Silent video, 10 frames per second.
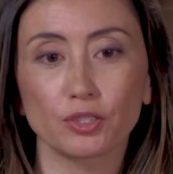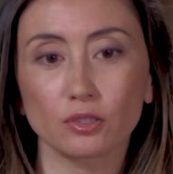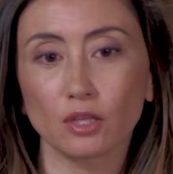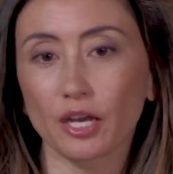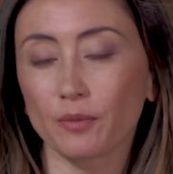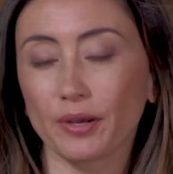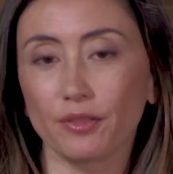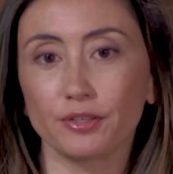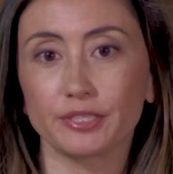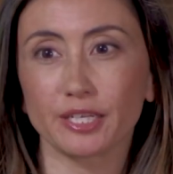hear a lot
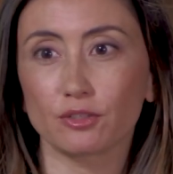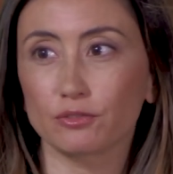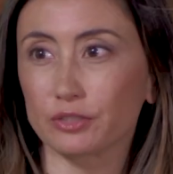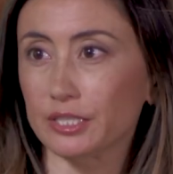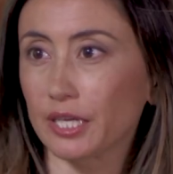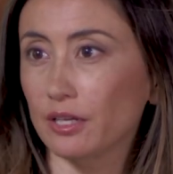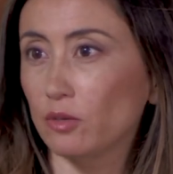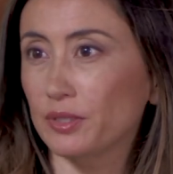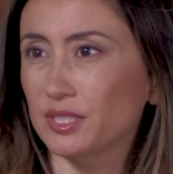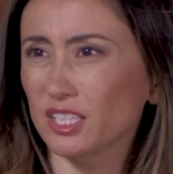about the death of retail,
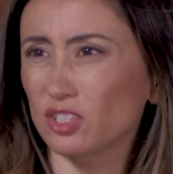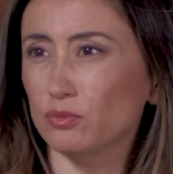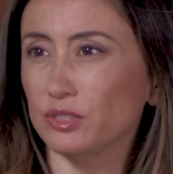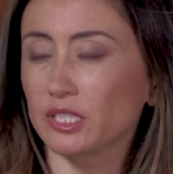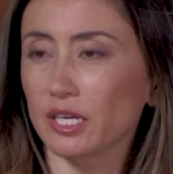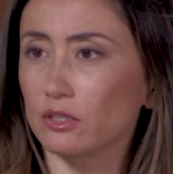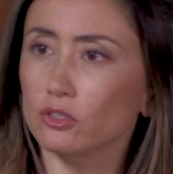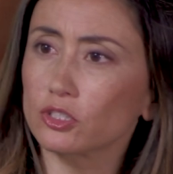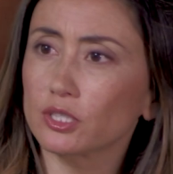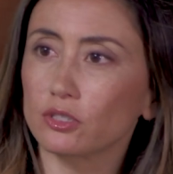but it's actually
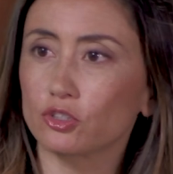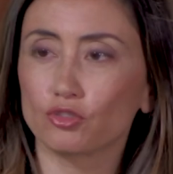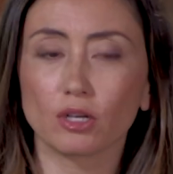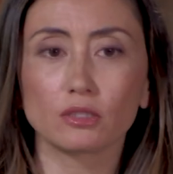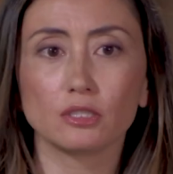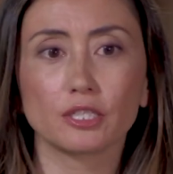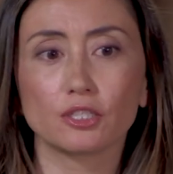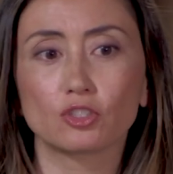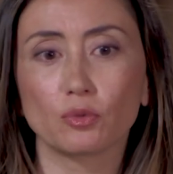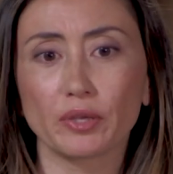retailers that are struggling.
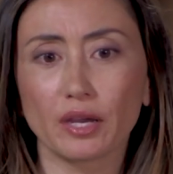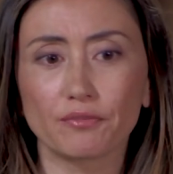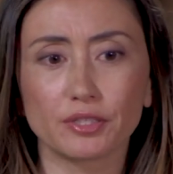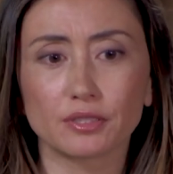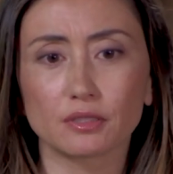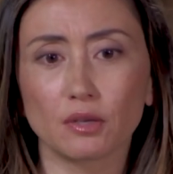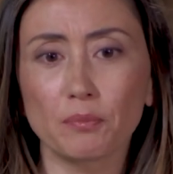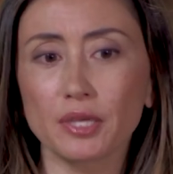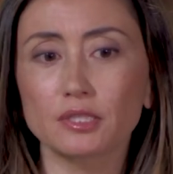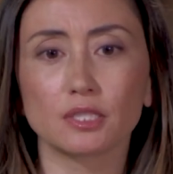And so we have this
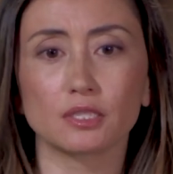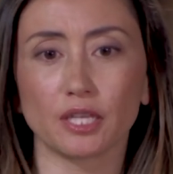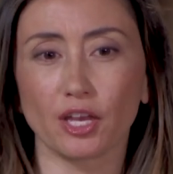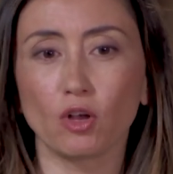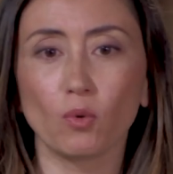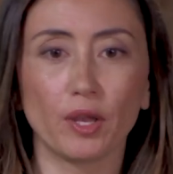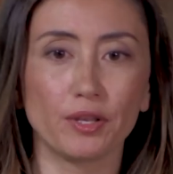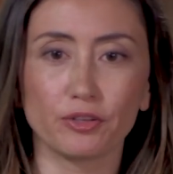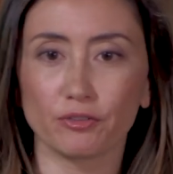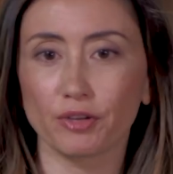amazing
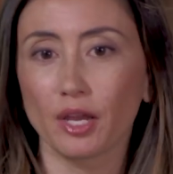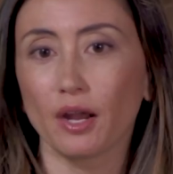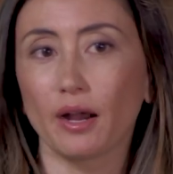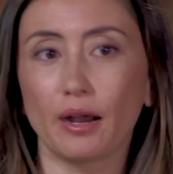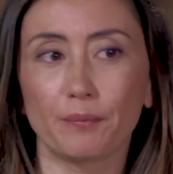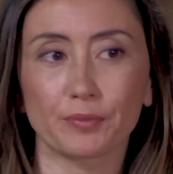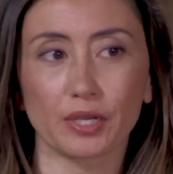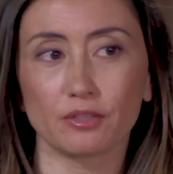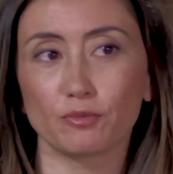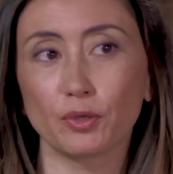tailwind of um,
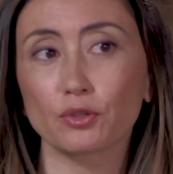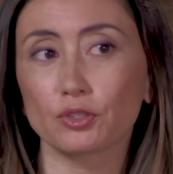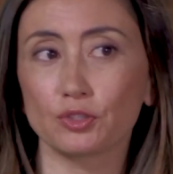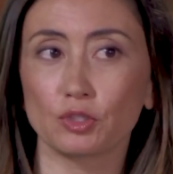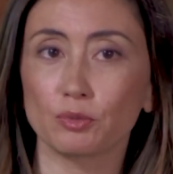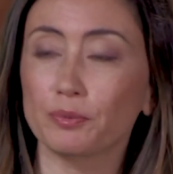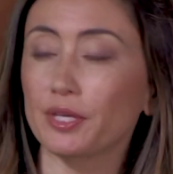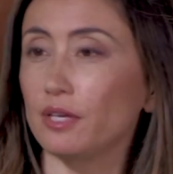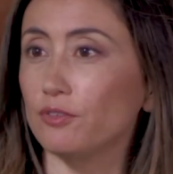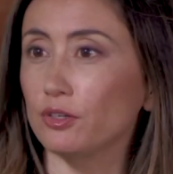kind of both consumer
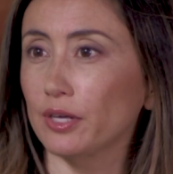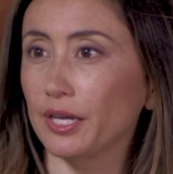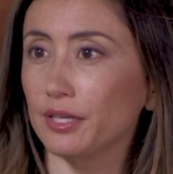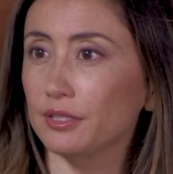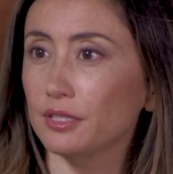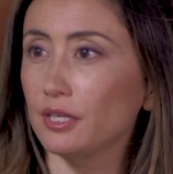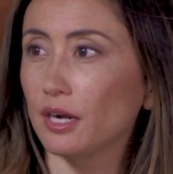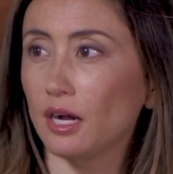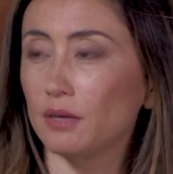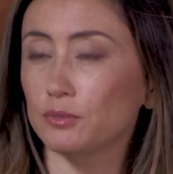behavior and
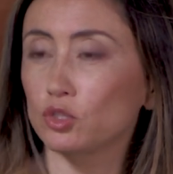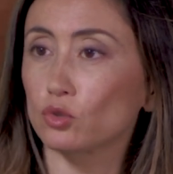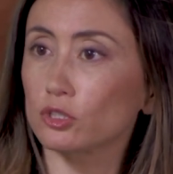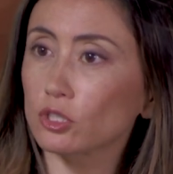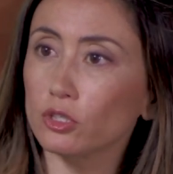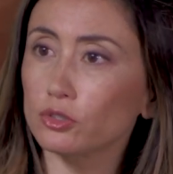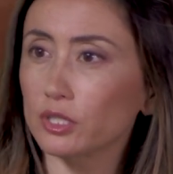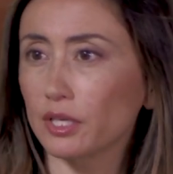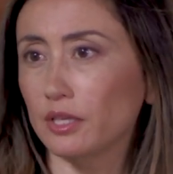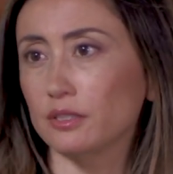um, stores
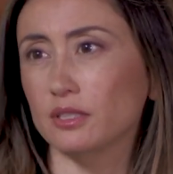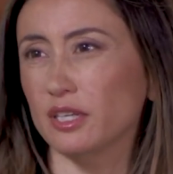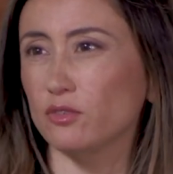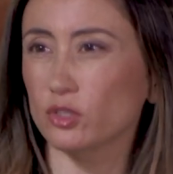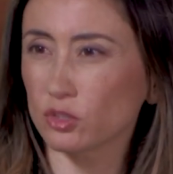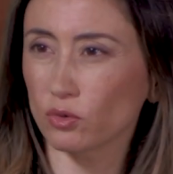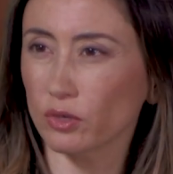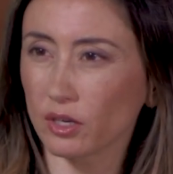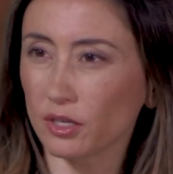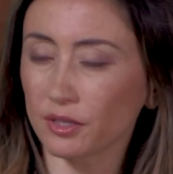closing and kind of what's
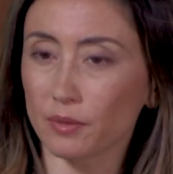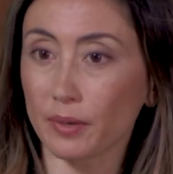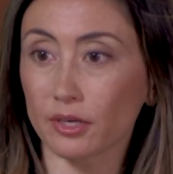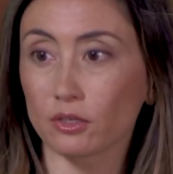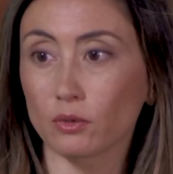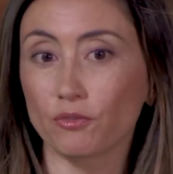going on in the macro